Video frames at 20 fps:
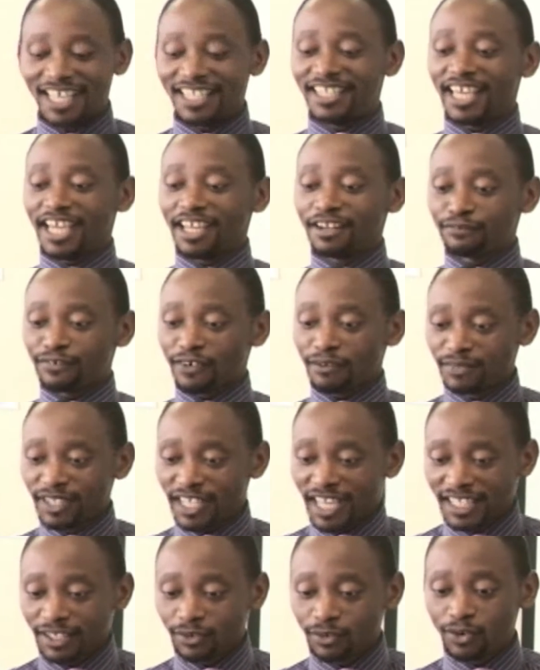Then from
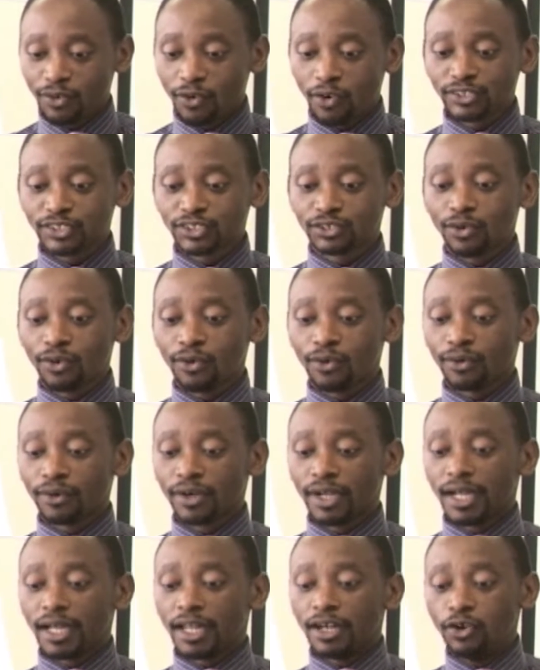there, they will also
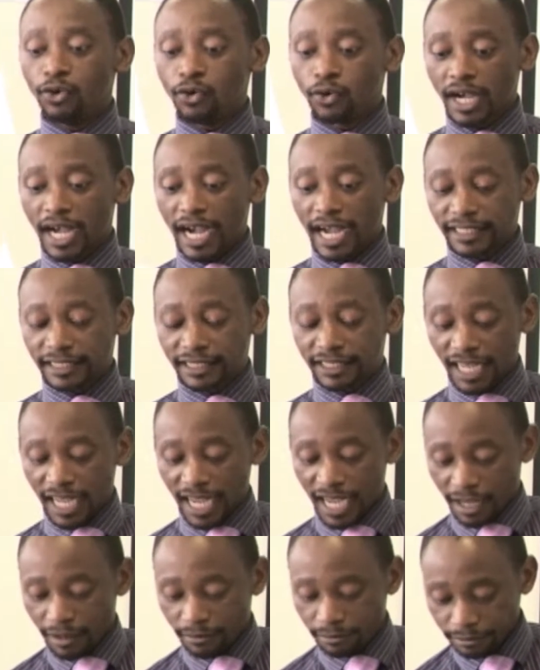look at,
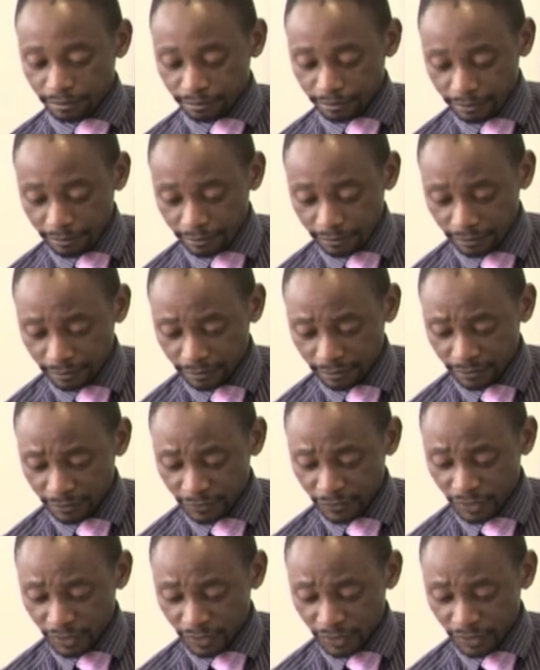in